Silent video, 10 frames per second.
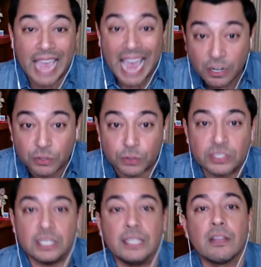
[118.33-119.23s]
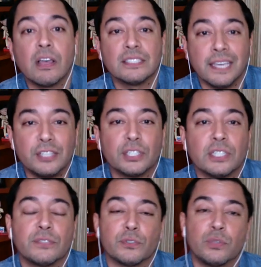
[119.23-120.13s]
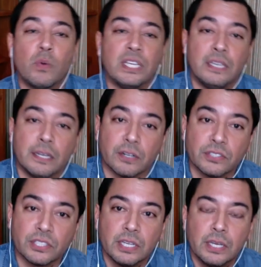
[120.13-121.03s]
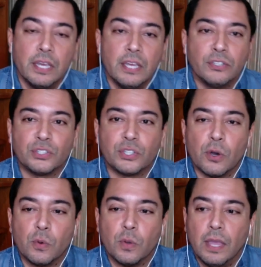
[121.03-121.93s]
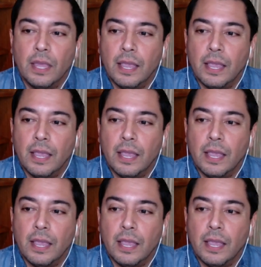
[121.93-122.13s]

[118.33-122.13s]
actors in Los Angeles for twenty years. So